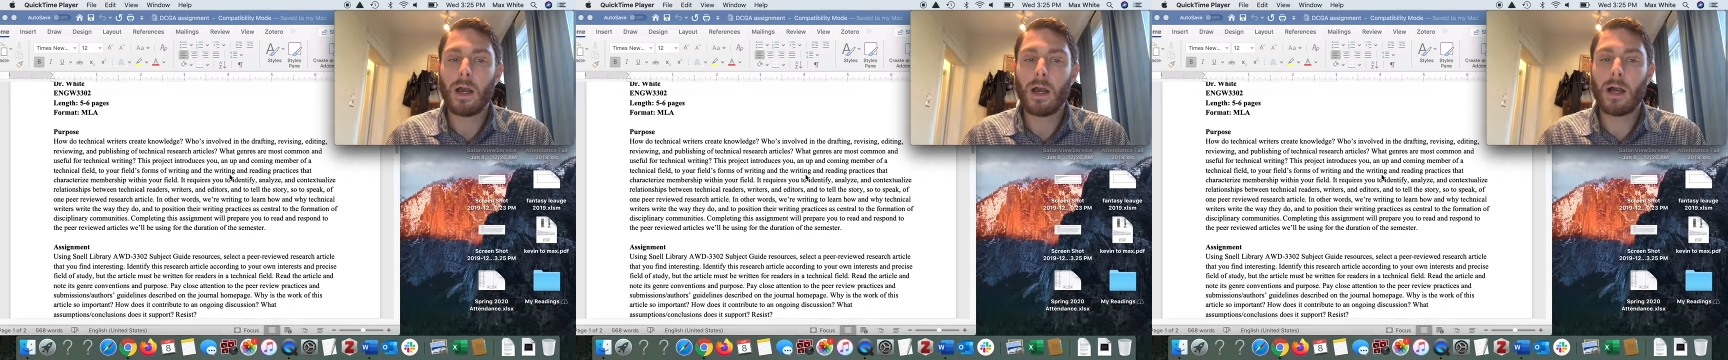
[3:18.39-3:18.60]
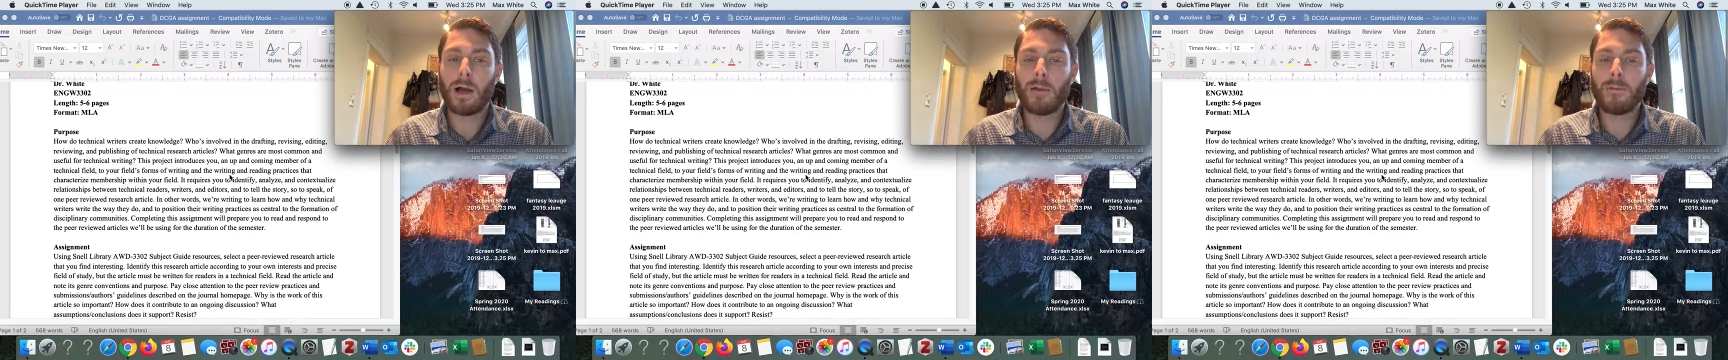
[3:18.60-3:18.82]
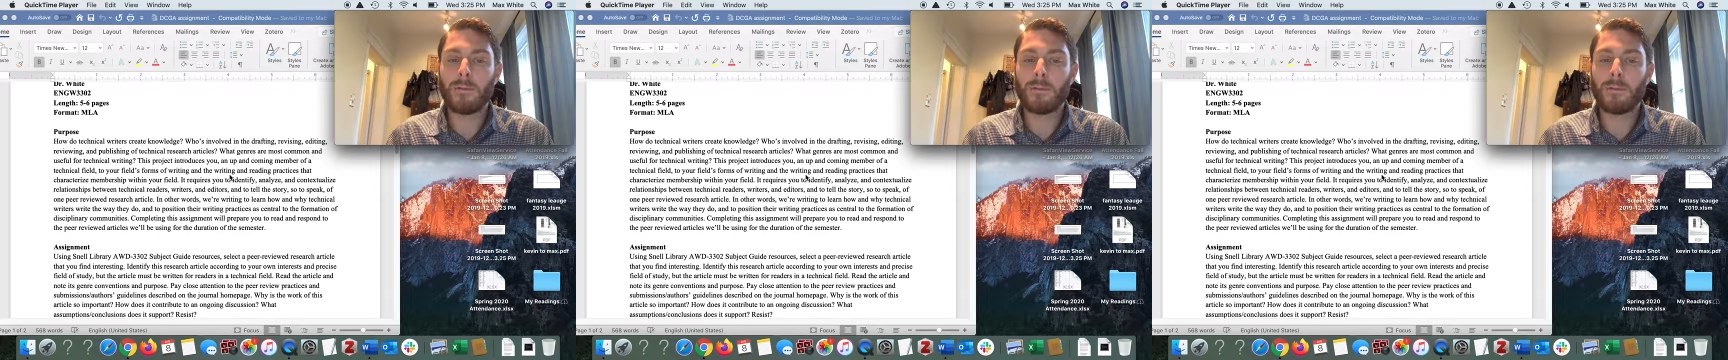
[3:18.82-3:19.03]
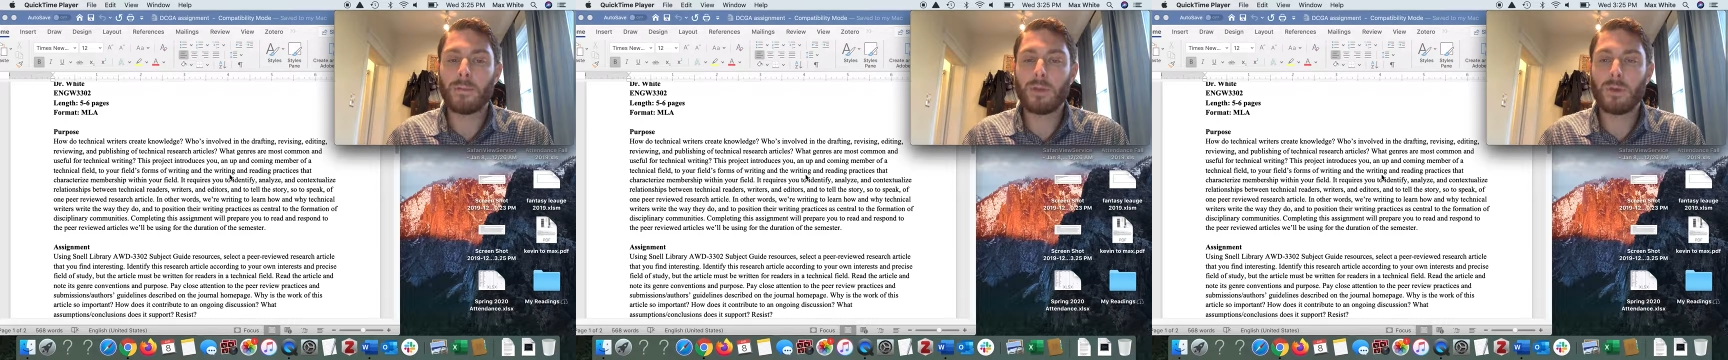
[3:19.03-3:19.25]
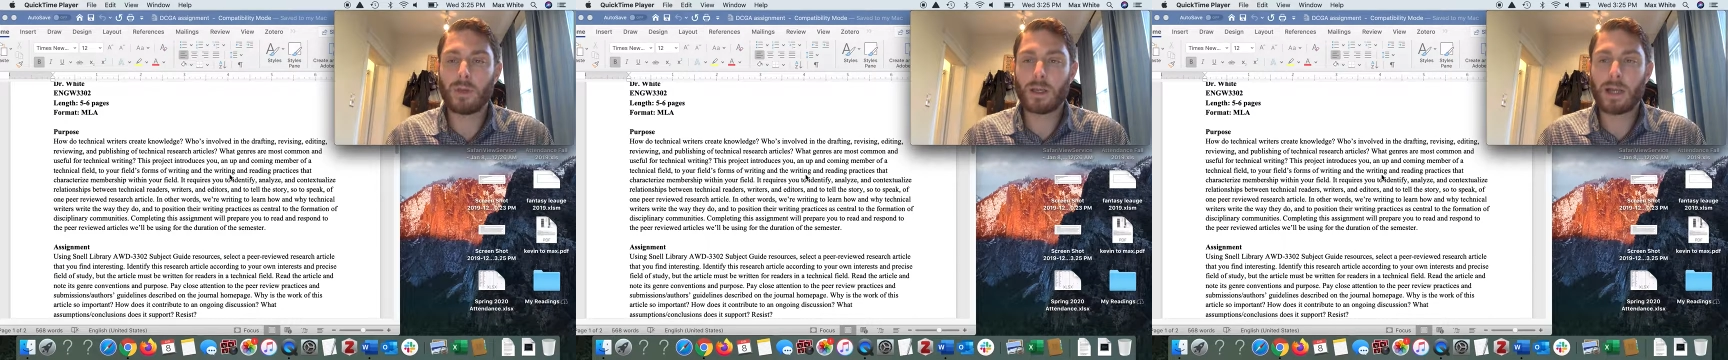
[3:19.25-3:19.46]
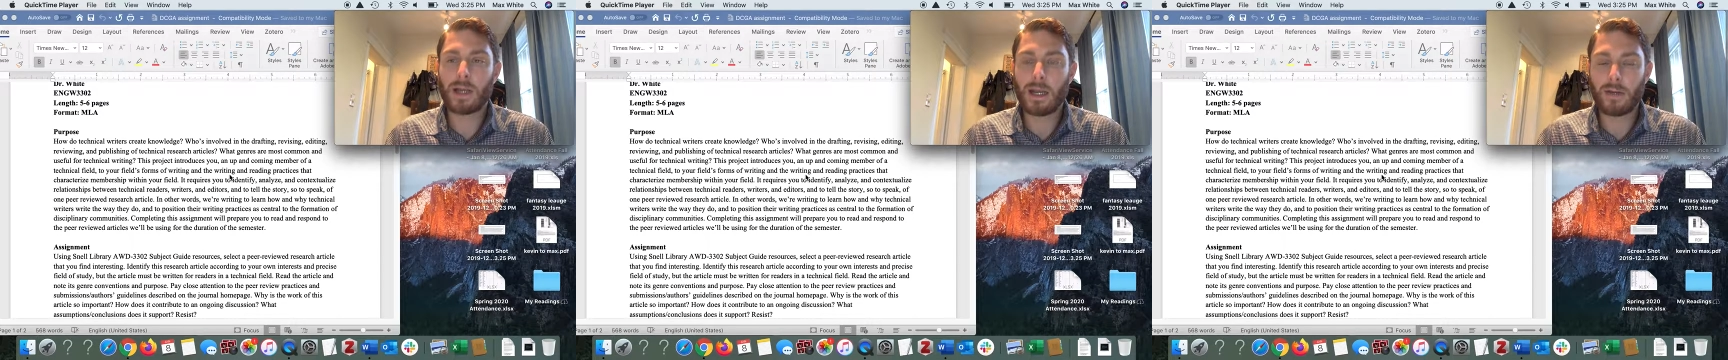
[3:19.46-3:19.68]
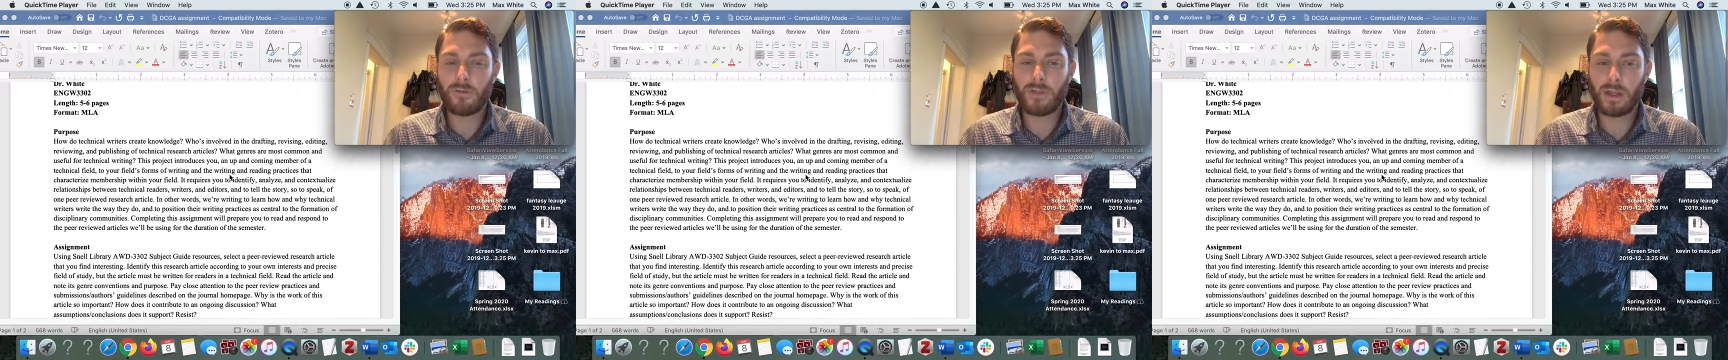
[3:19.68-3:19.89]
You can
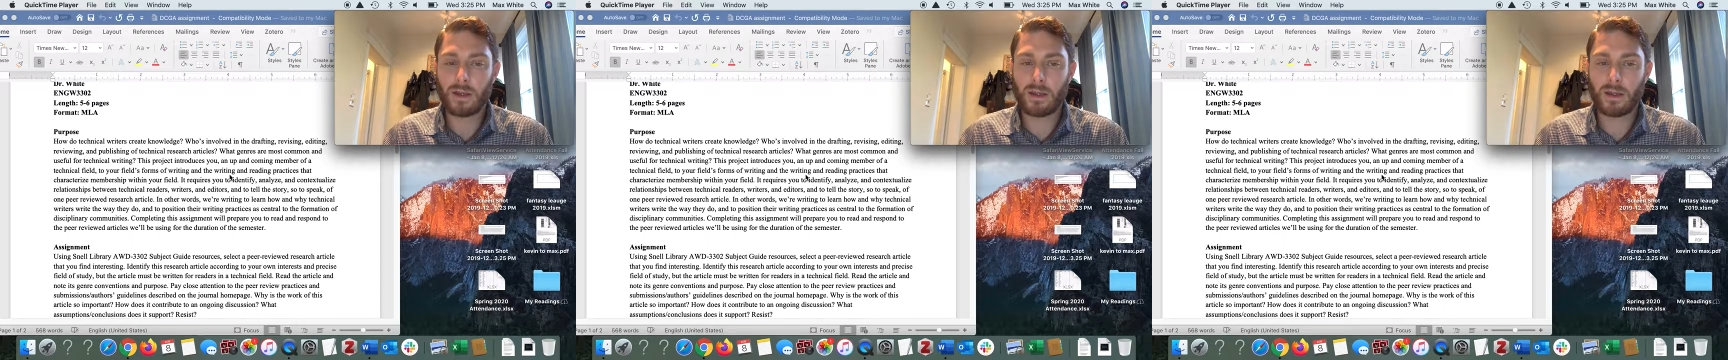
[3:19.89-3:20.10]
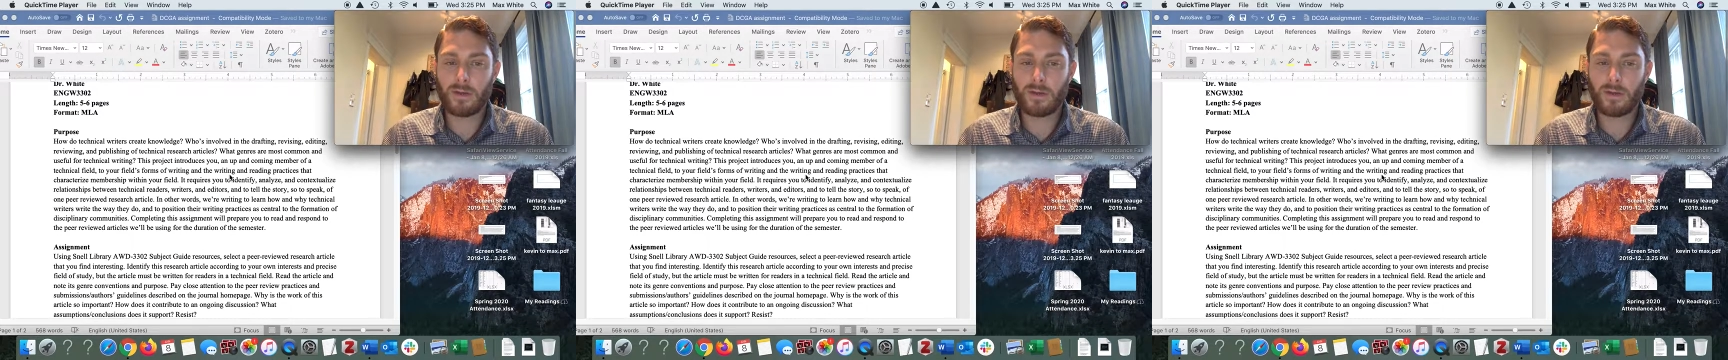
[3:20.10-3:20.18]
kind of think